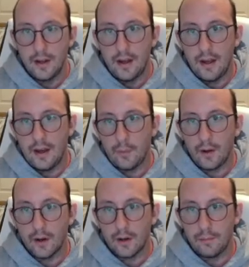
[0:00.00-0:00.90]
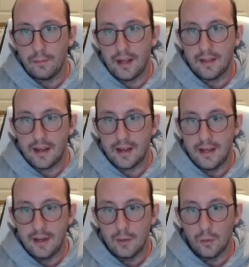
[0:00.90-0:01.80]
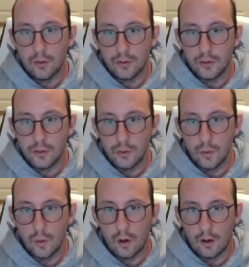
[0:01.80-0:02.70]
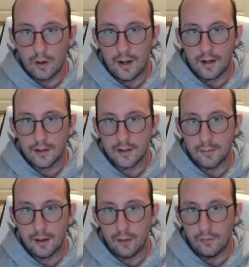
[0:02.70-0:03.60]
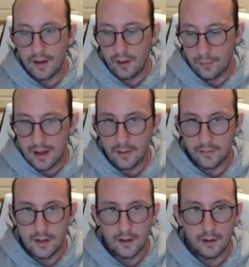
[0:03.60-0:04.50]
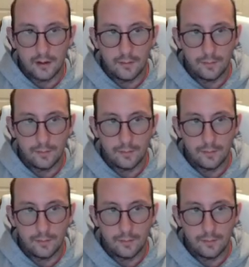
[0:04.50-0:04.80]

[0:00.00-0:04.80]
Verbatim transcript: and we are going to make that equal to our X M L file path here.